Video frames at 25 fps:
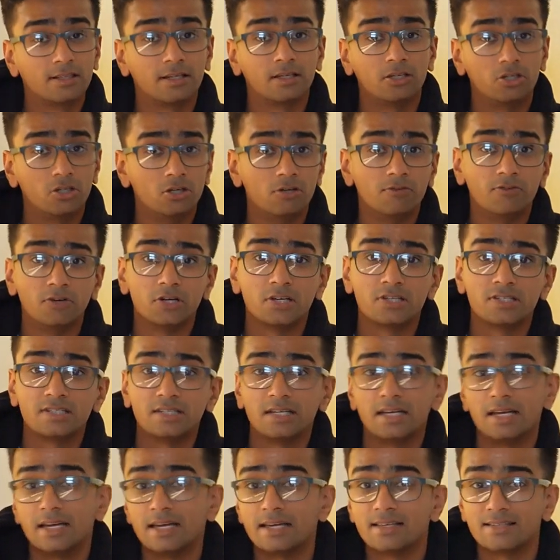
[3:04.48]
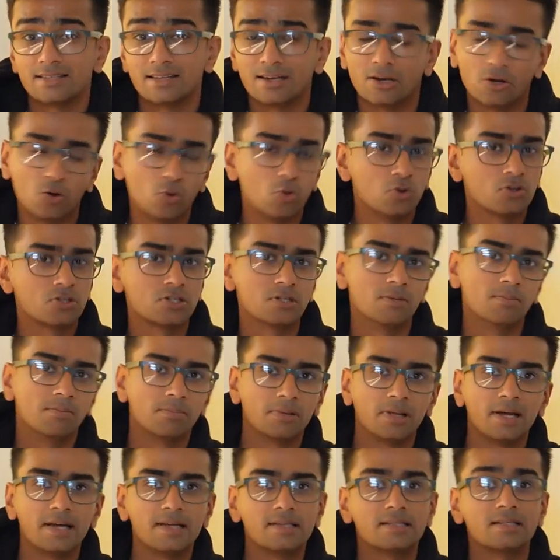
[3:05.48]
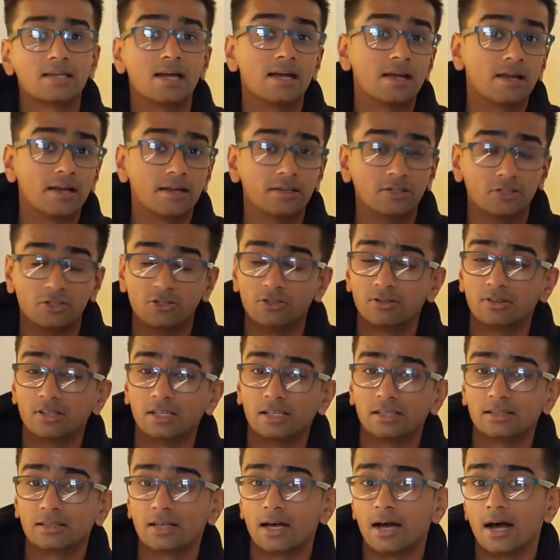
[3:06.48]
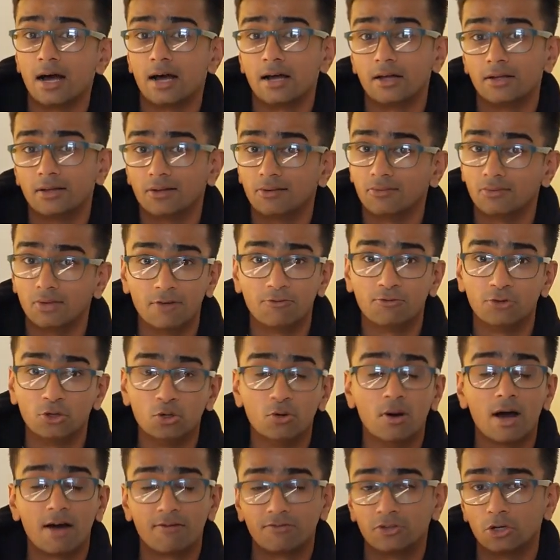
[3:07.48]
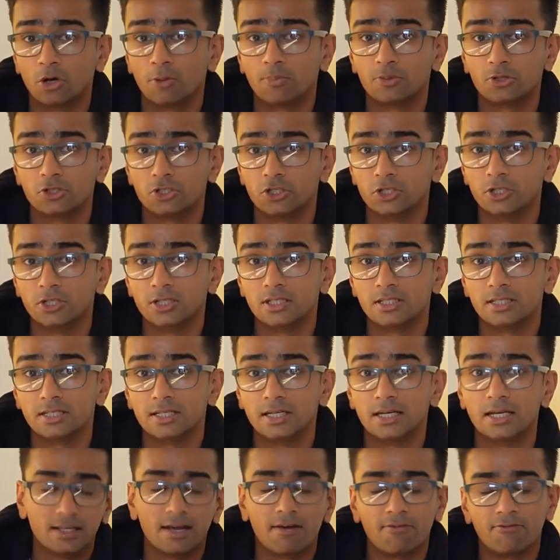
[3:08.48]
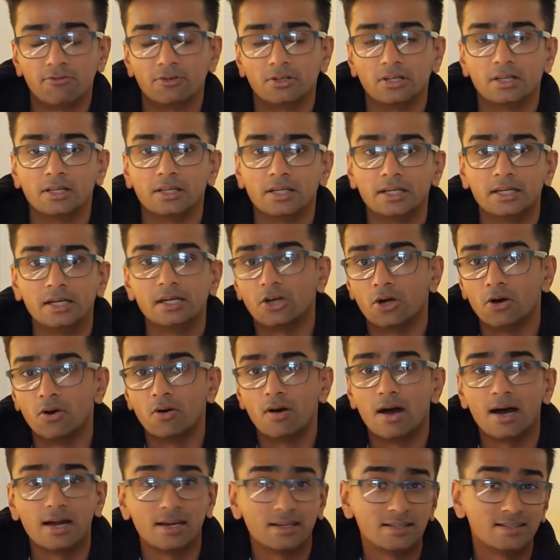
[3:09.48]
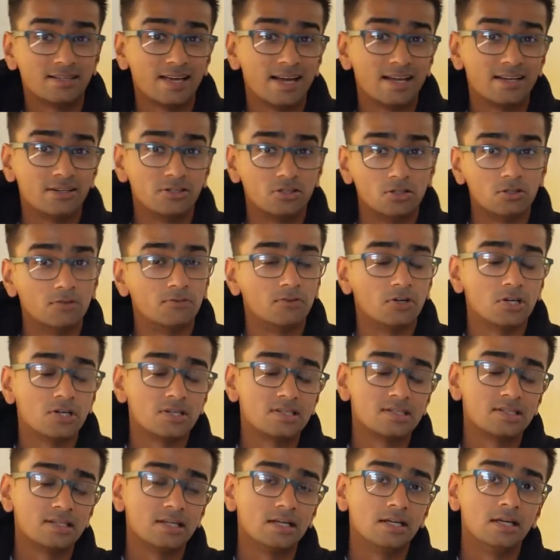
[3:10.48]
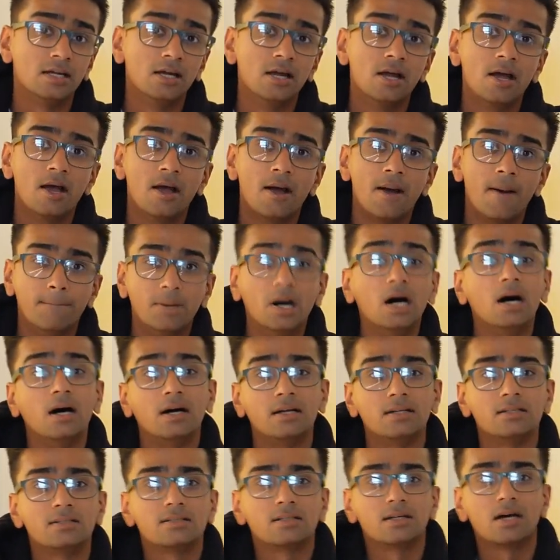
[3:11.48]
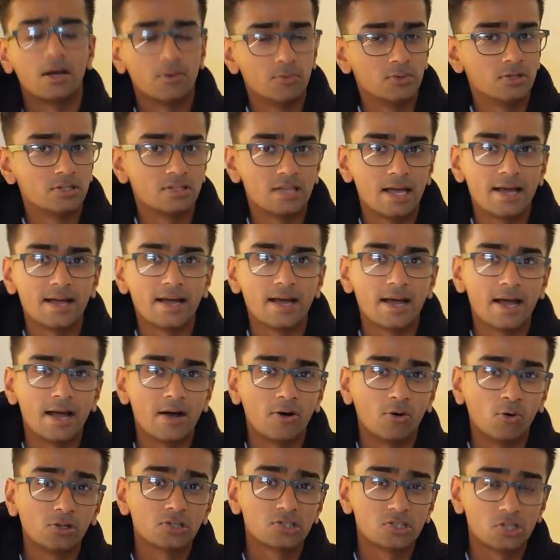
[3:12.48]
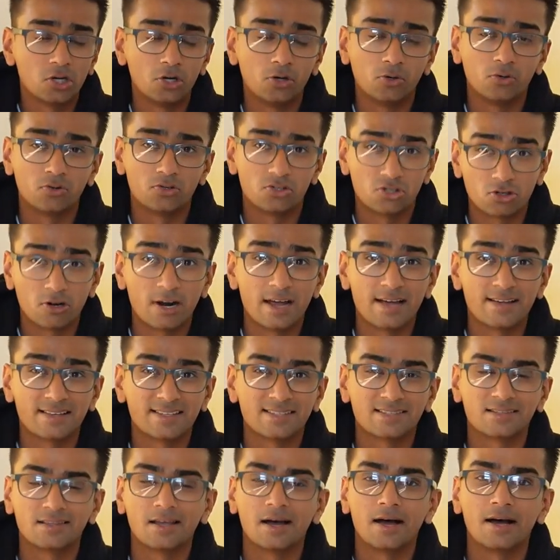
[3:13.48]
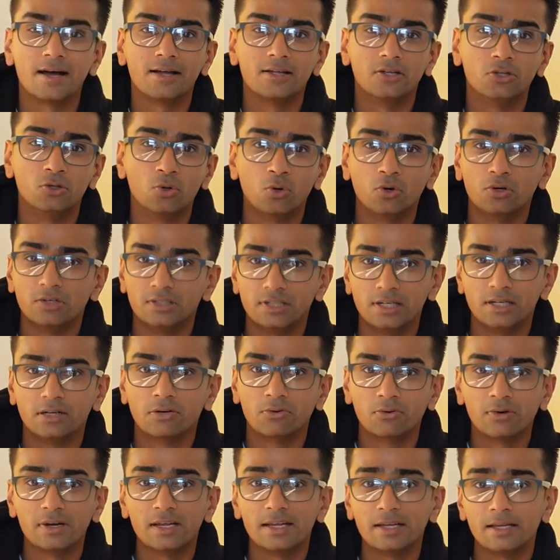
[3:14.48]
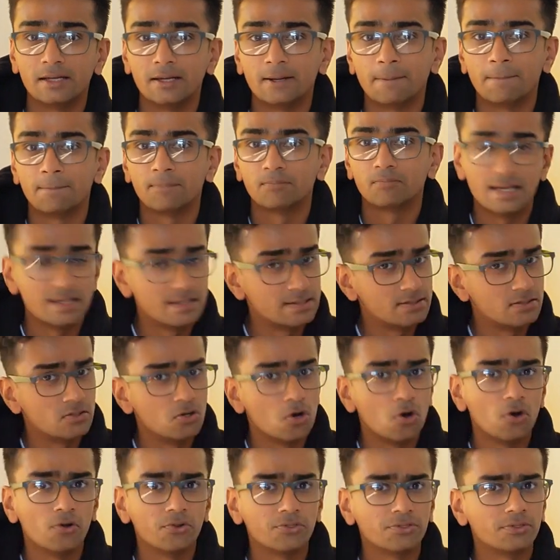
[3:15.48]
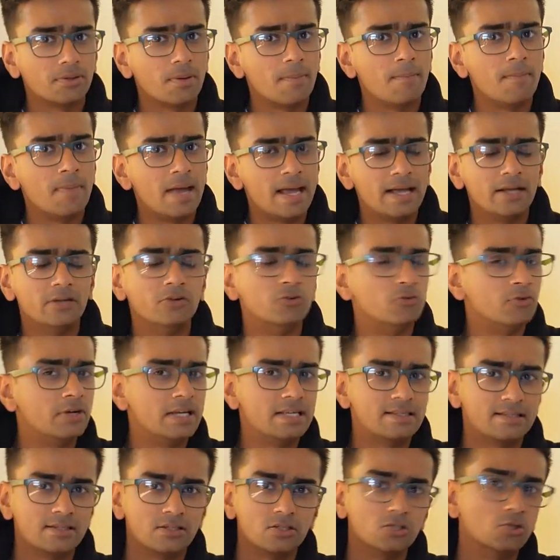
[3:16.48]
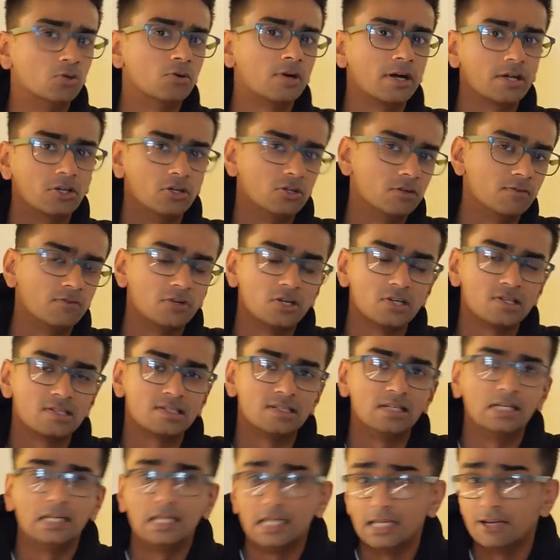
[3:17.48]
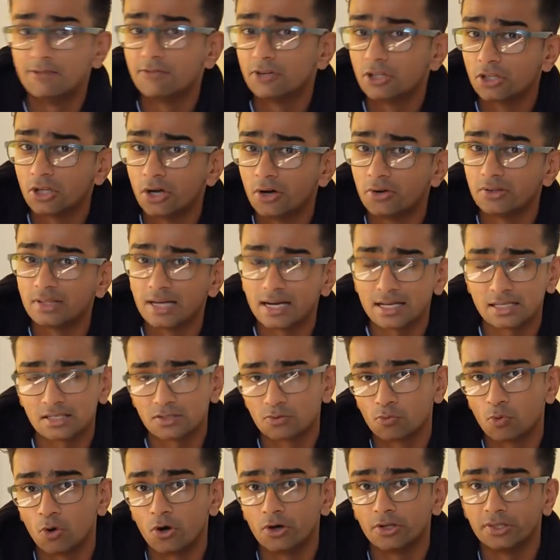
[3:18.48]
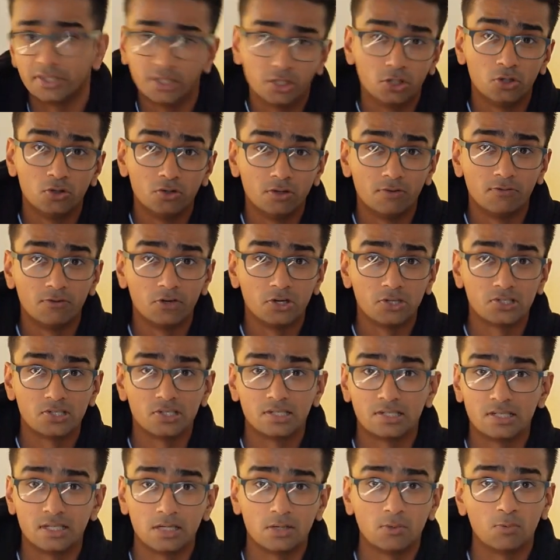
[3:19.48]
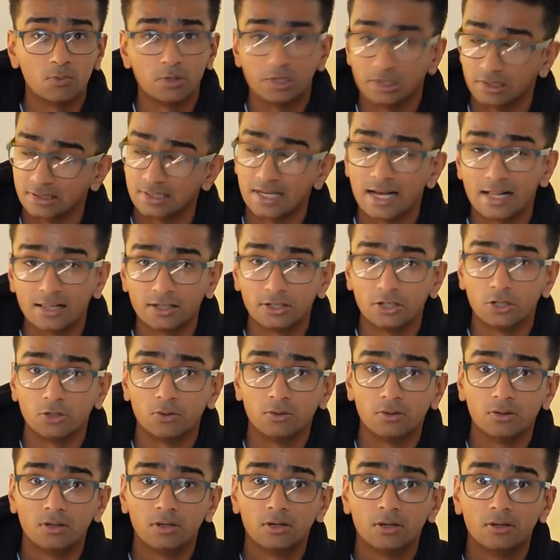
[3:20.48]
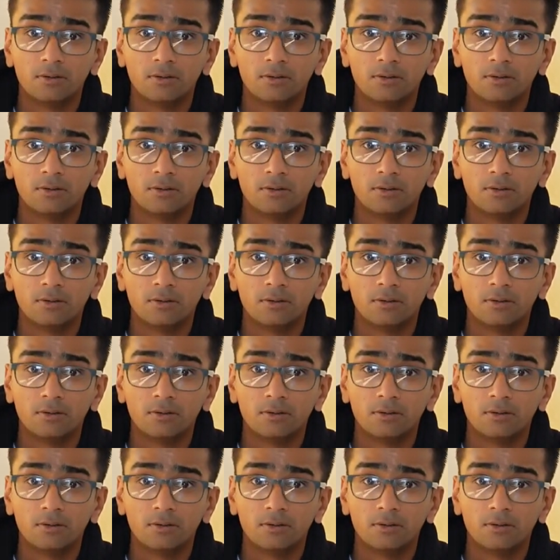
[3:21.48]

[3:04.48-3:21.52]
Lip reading: think university is an awesome place. And I do think that if you have the opportunity, definitely go and attend university. But I would also stress that your degree is not the main reason you're at university, even though that's what the university will tell you.